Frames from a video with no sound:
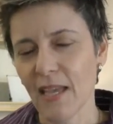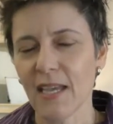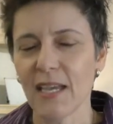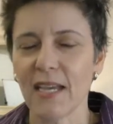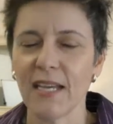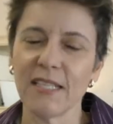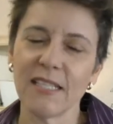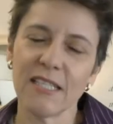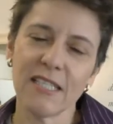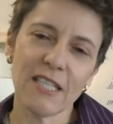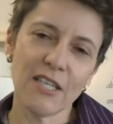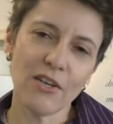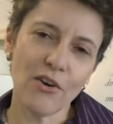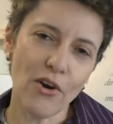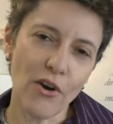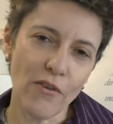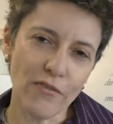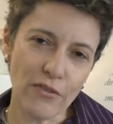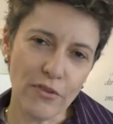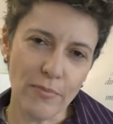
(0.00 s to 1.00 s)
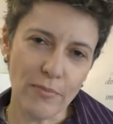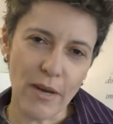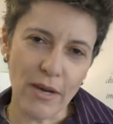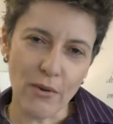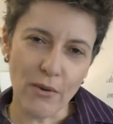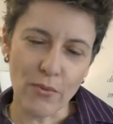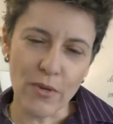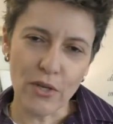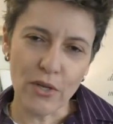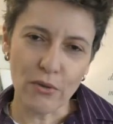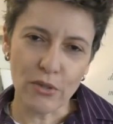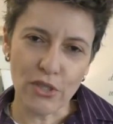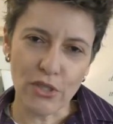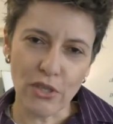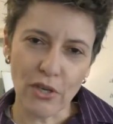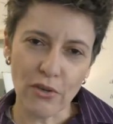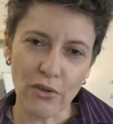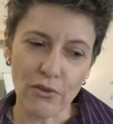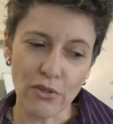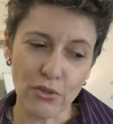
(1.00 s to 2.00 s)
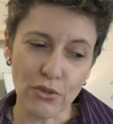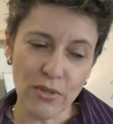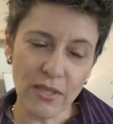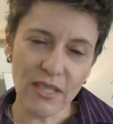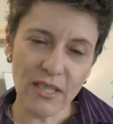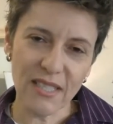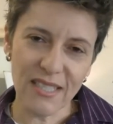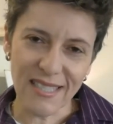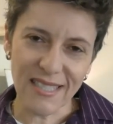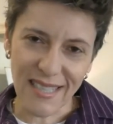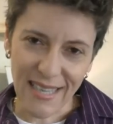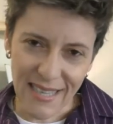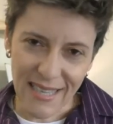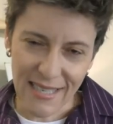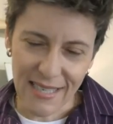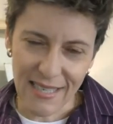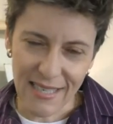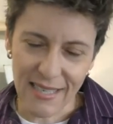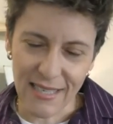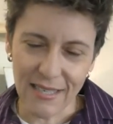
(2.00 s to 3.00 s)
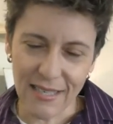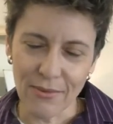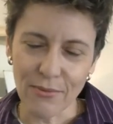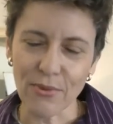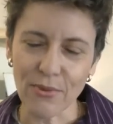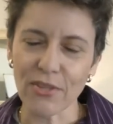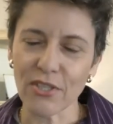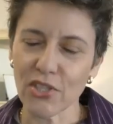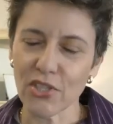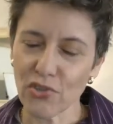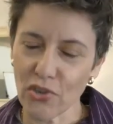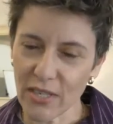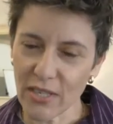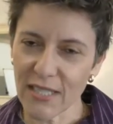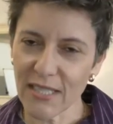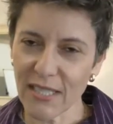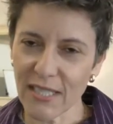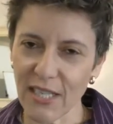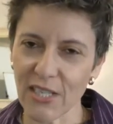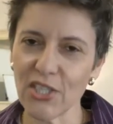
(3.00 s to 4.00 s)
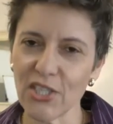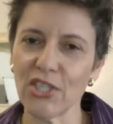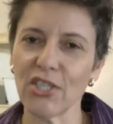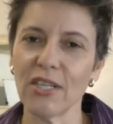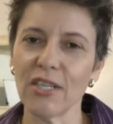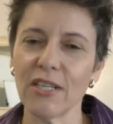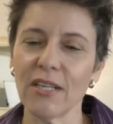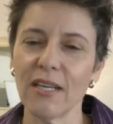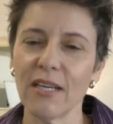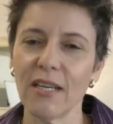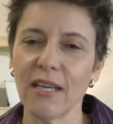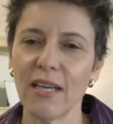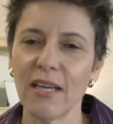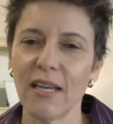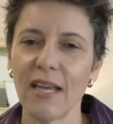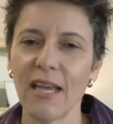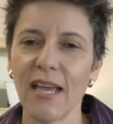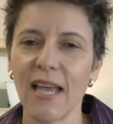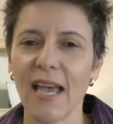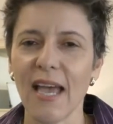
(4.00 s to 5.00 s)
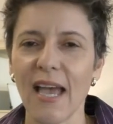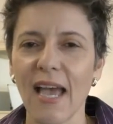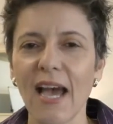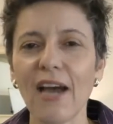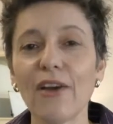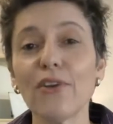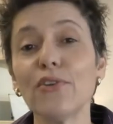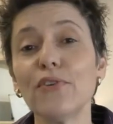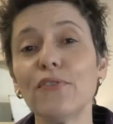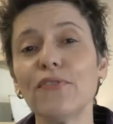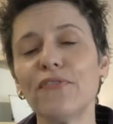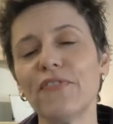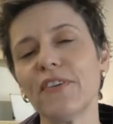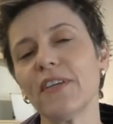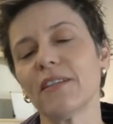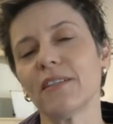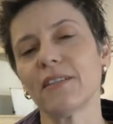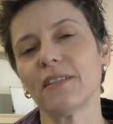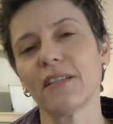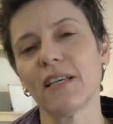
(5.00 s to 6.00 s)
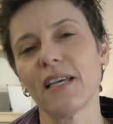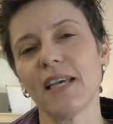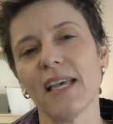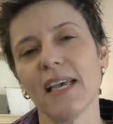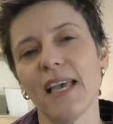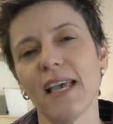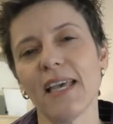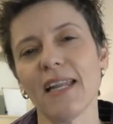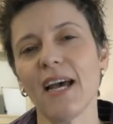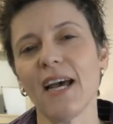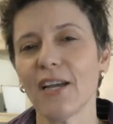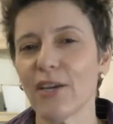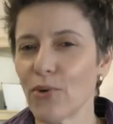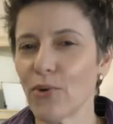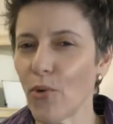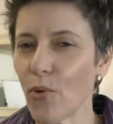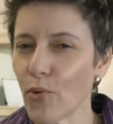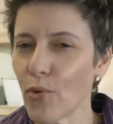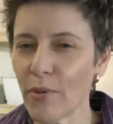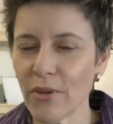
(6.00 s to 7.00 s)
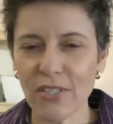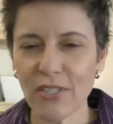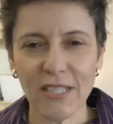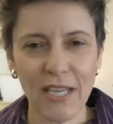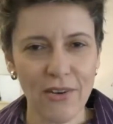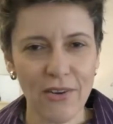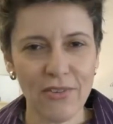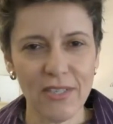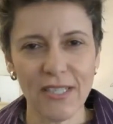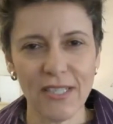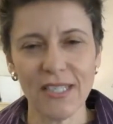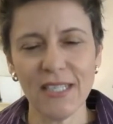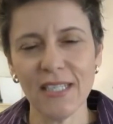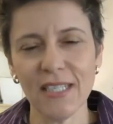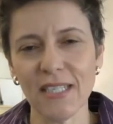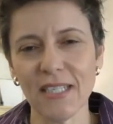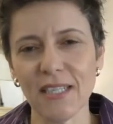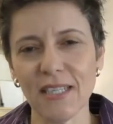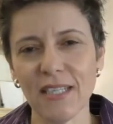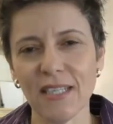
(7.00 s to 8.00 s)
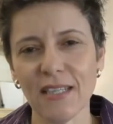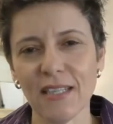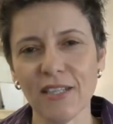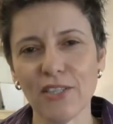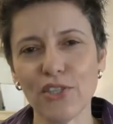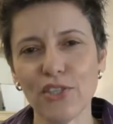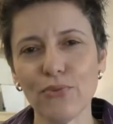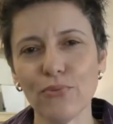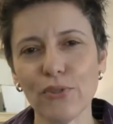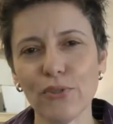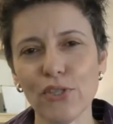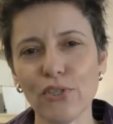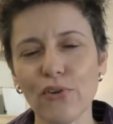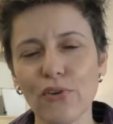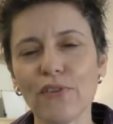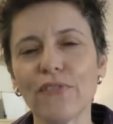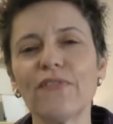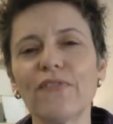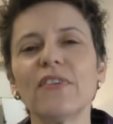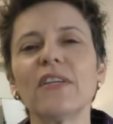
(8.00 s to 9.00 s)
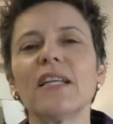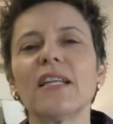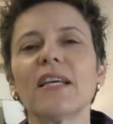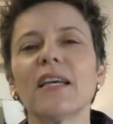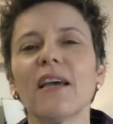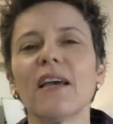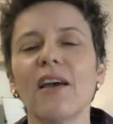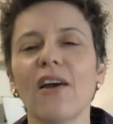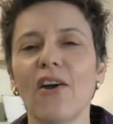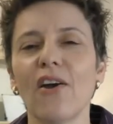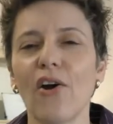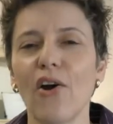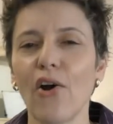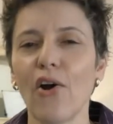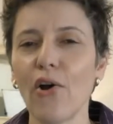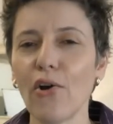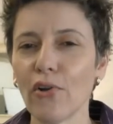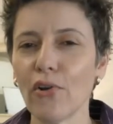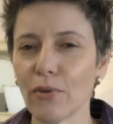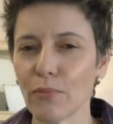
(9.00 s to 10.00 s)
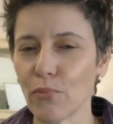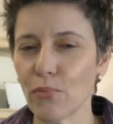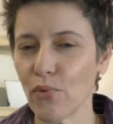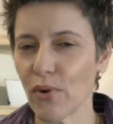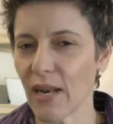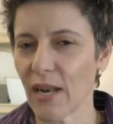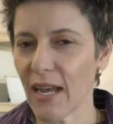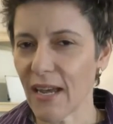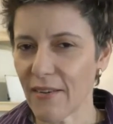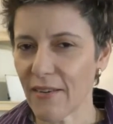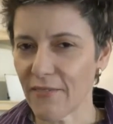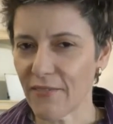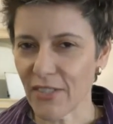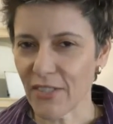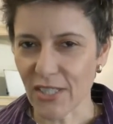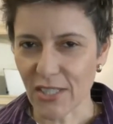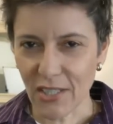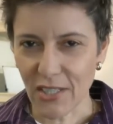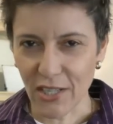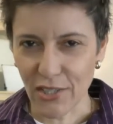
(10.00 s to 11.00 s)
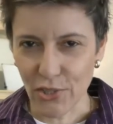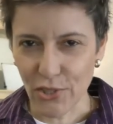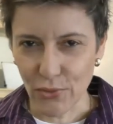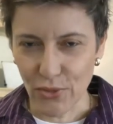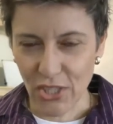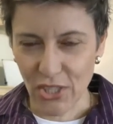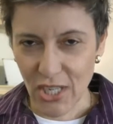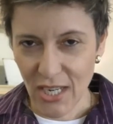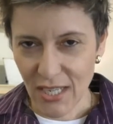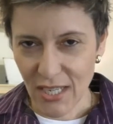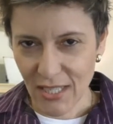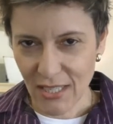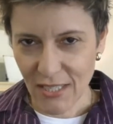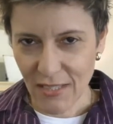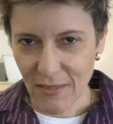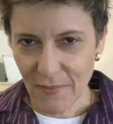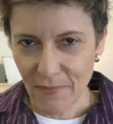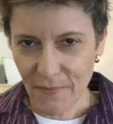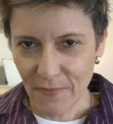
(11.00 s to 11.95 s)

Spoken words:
and see after about a week or so doing this daily with a strong intention how you feel. And I can almost guarantee that you will start feeling a whole lot more love inside your chest